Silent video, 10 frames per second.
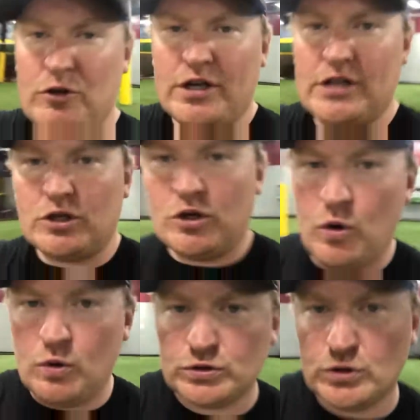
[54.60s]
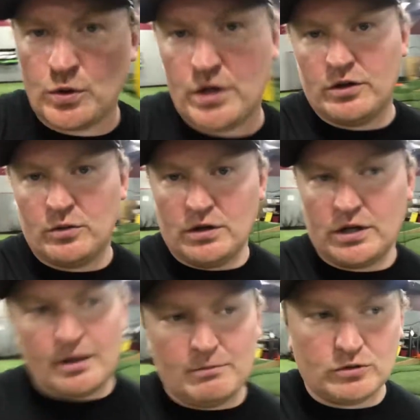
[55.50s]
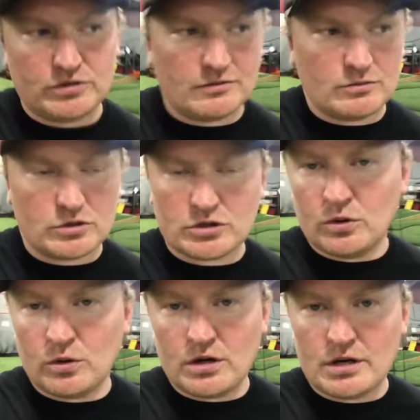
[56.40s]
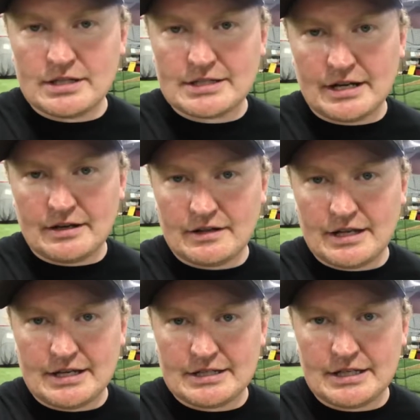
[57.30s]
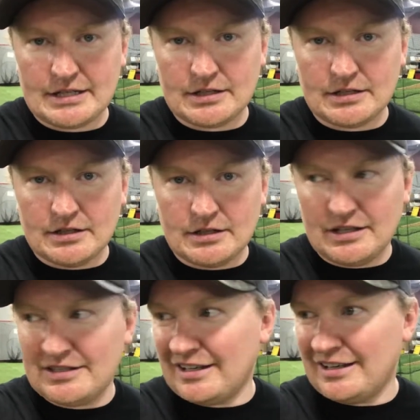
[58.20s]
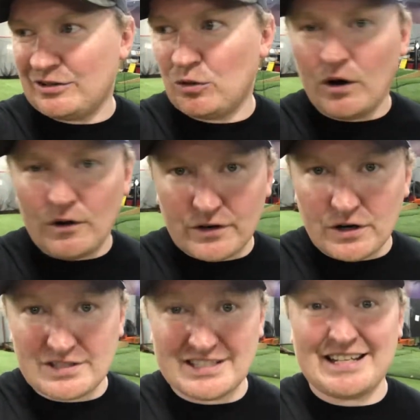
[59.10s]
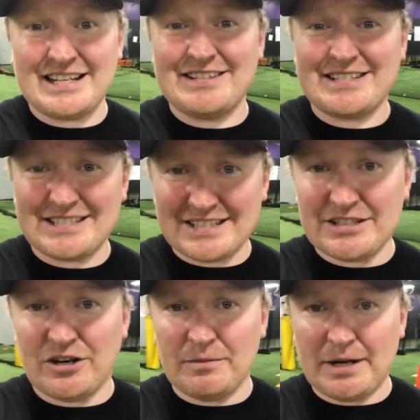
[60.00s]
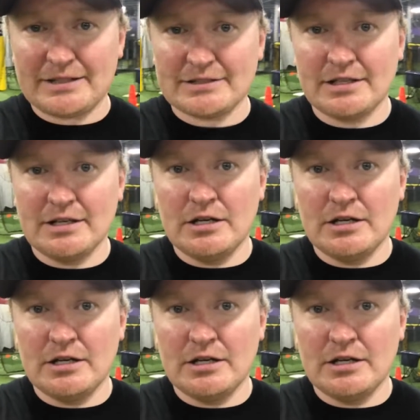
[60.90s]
look at the goals scored in the World Cup, most of them were scored inside of the 18, inside of 12 yards, inside of the 6-yard box.